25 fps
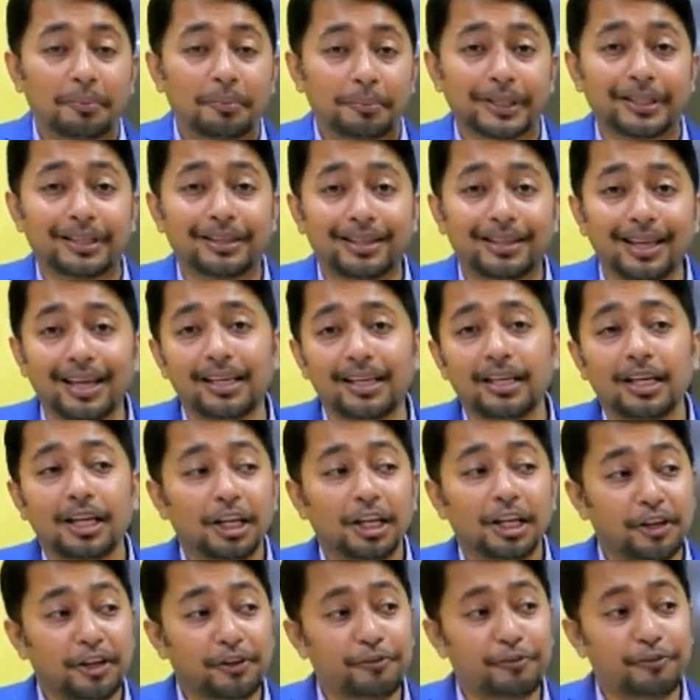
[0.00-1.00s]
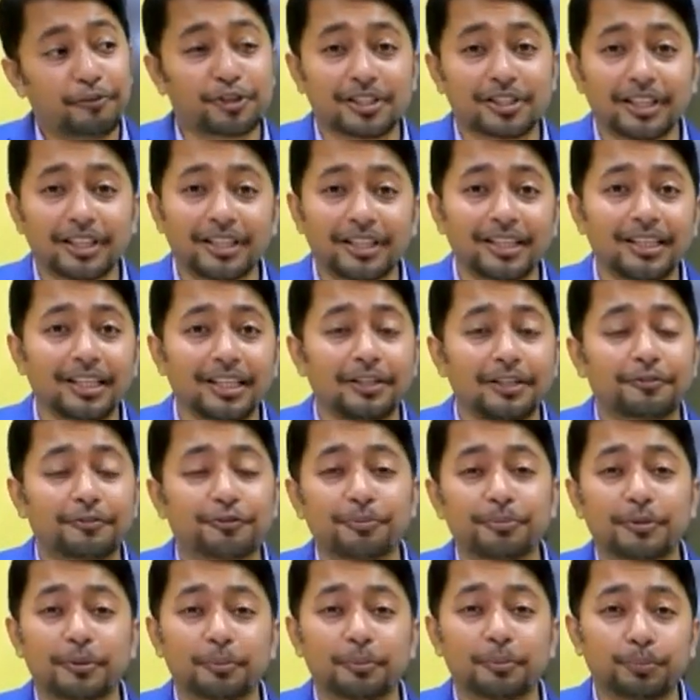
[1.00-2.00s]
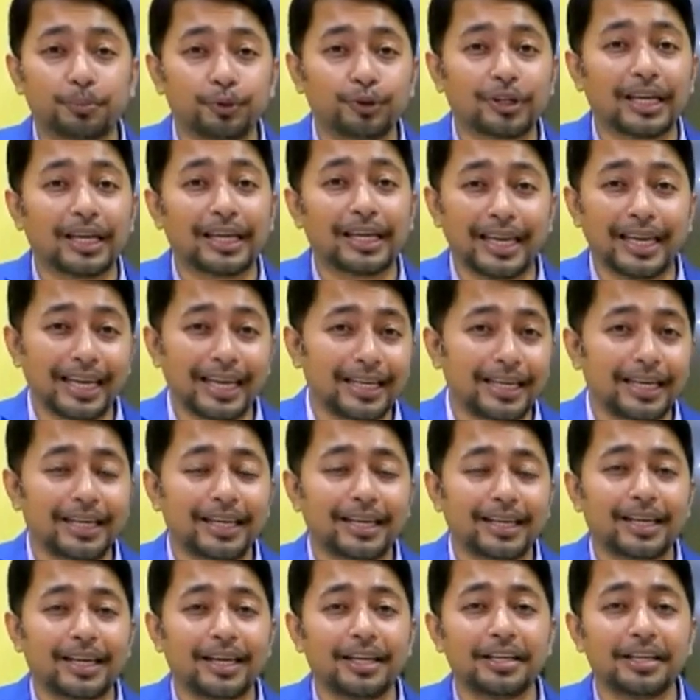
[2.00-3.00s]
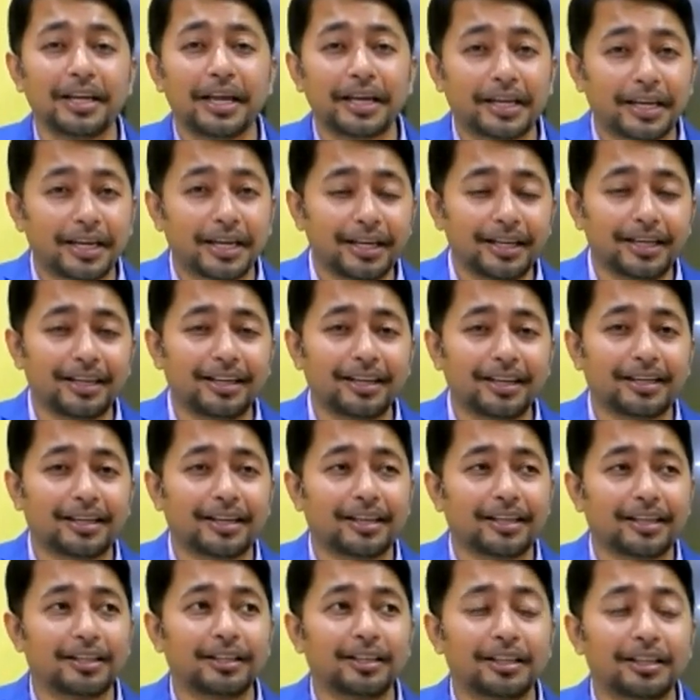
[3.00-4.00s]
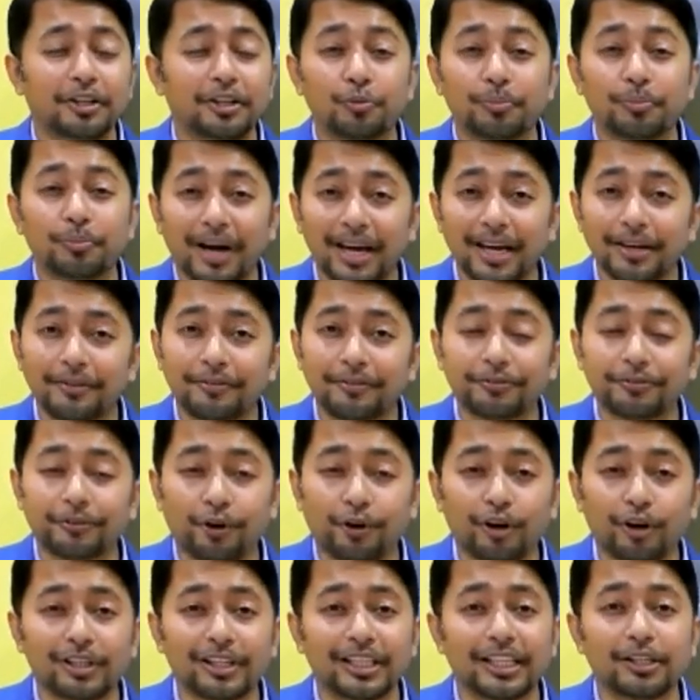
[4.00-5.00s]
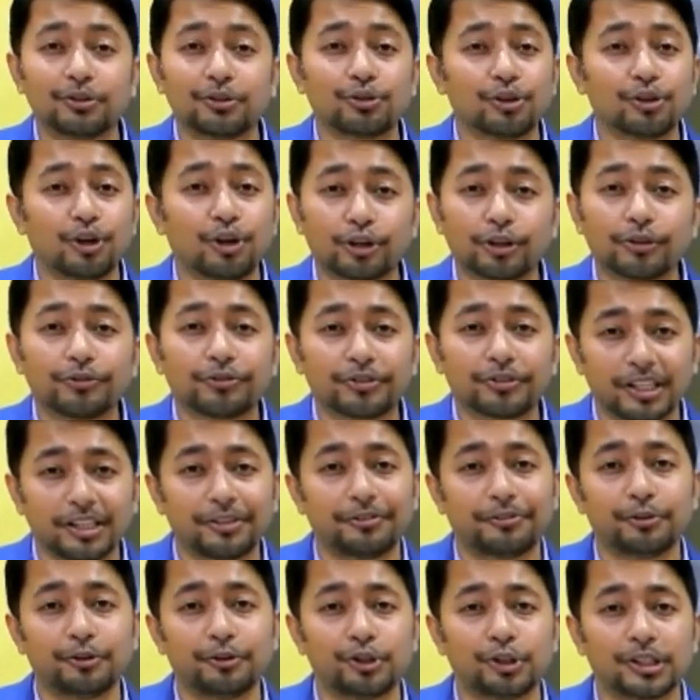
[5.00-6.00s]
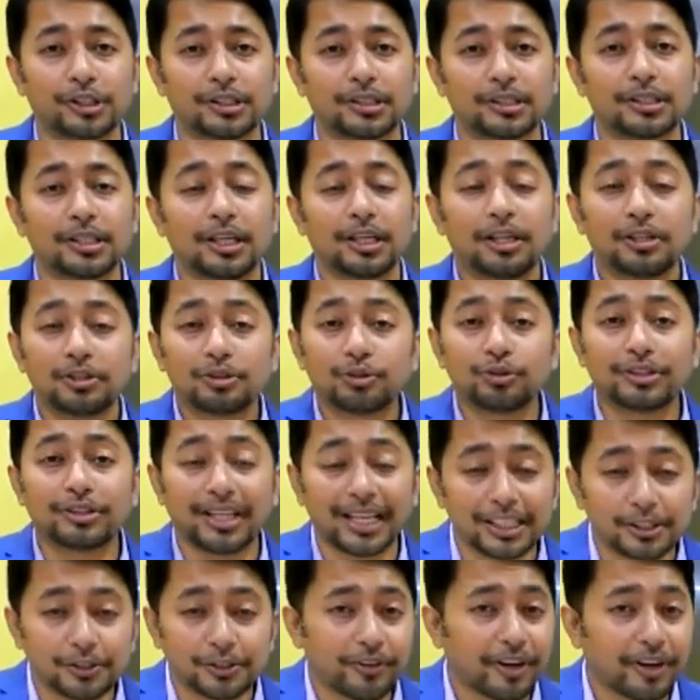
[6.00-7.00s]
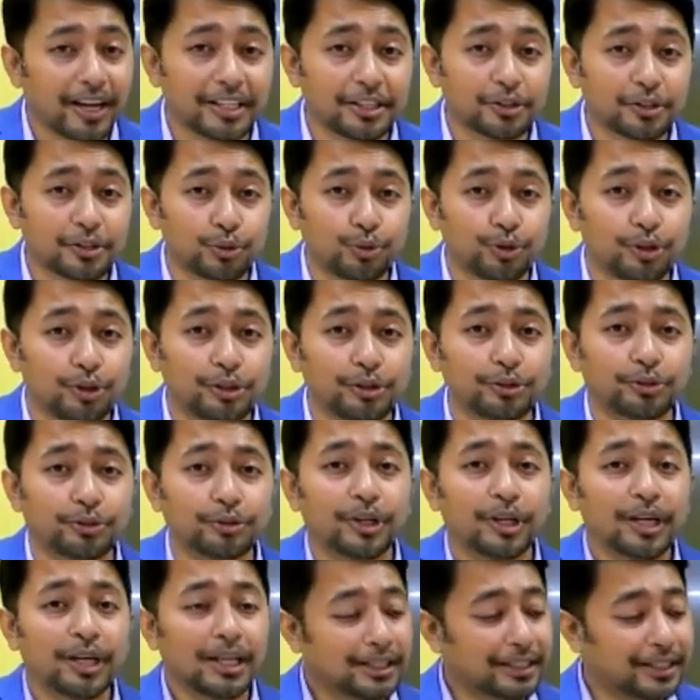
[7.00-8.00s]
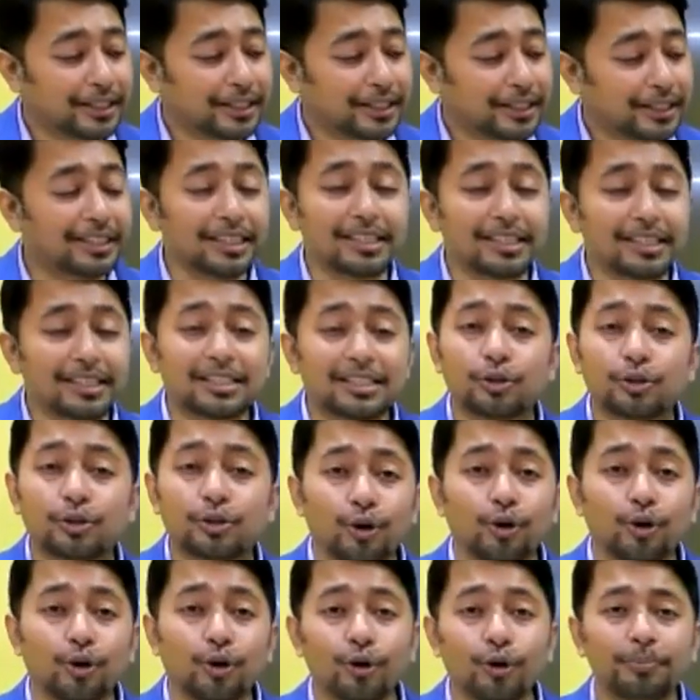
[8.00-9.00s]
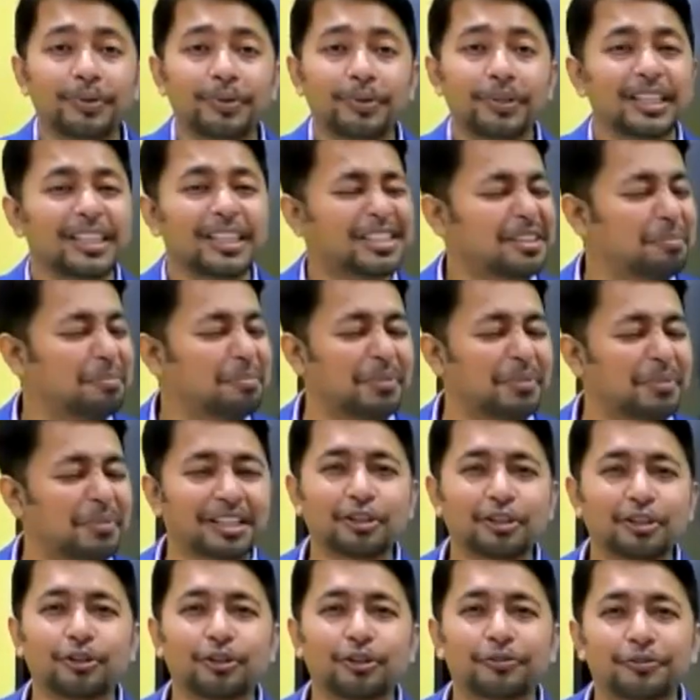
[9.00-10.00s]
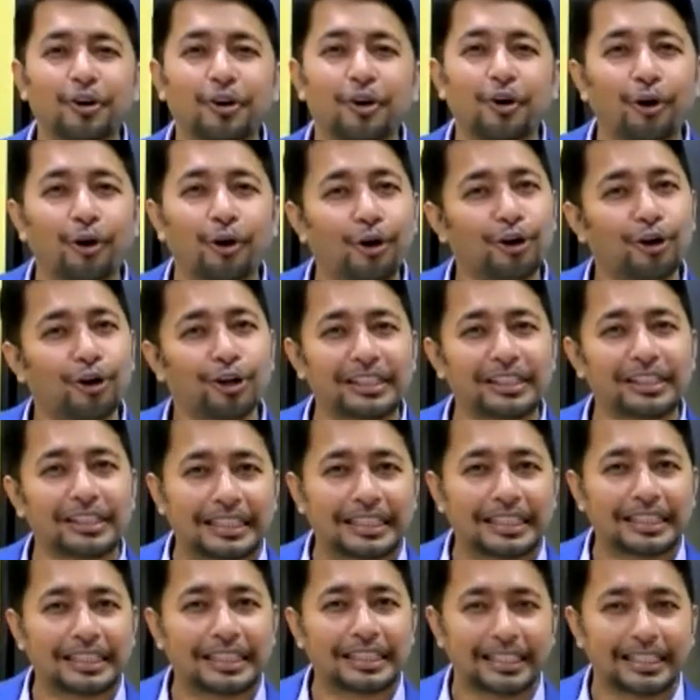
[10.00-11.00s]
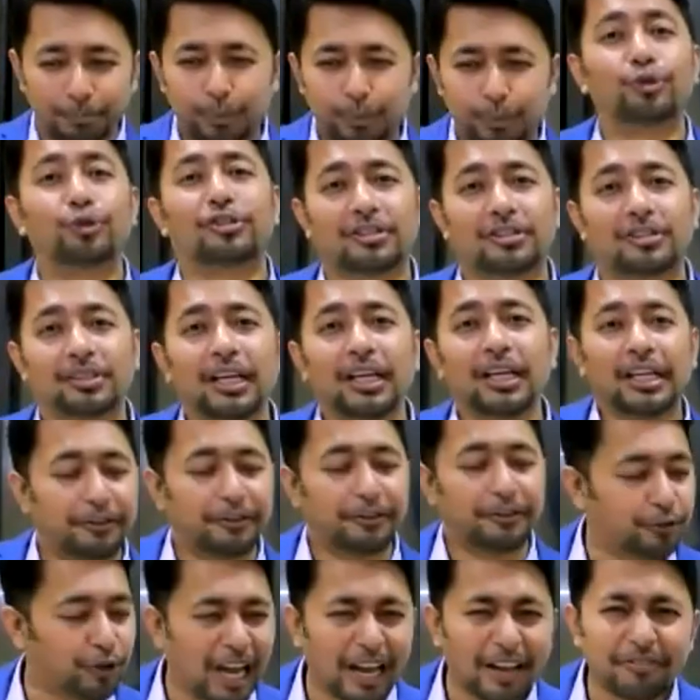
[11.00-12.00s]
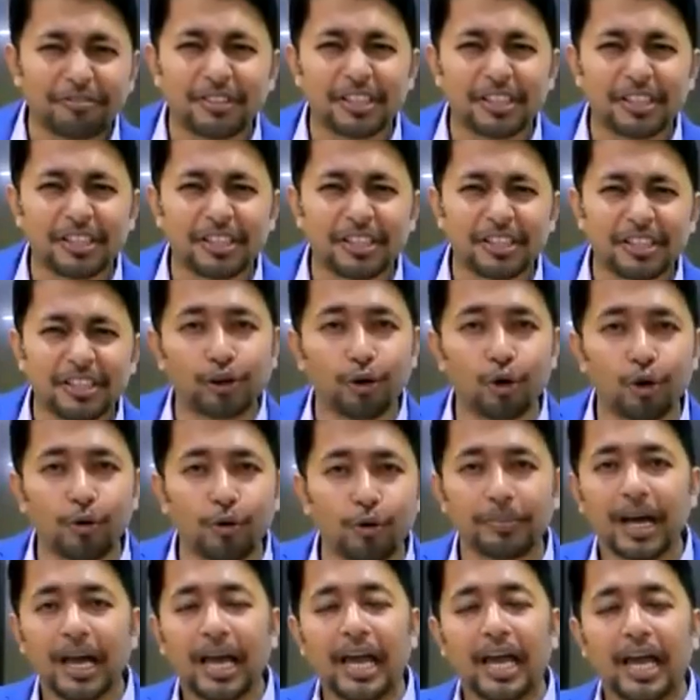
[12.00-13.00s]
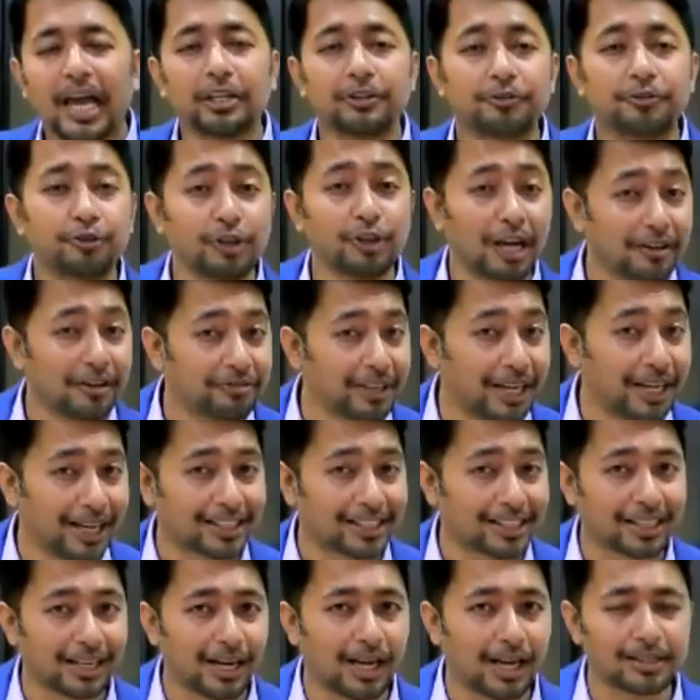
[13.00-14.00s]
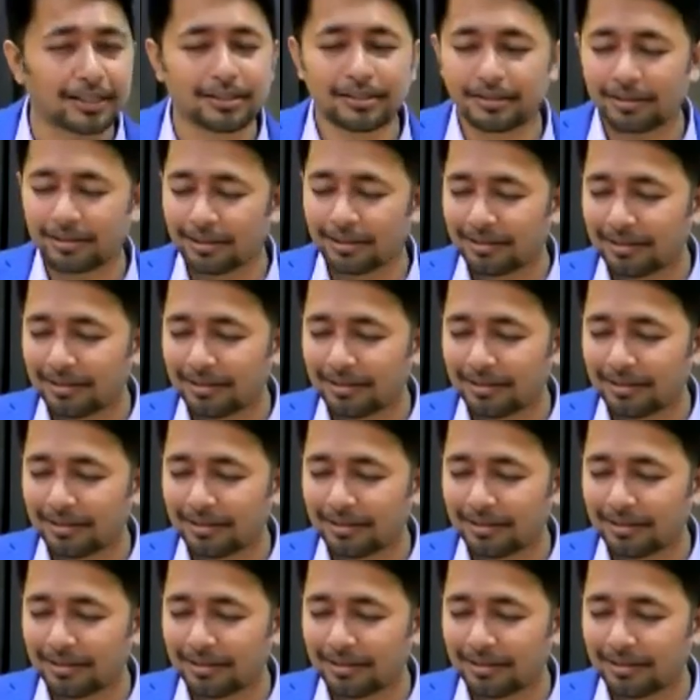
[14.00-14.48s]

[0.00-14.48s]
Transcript: But then if you study it from the book again and again, you might fall into a lot of confusions. So that's why I told you that this globe is the mother of all the books. If you have this globe and if you have an atlas,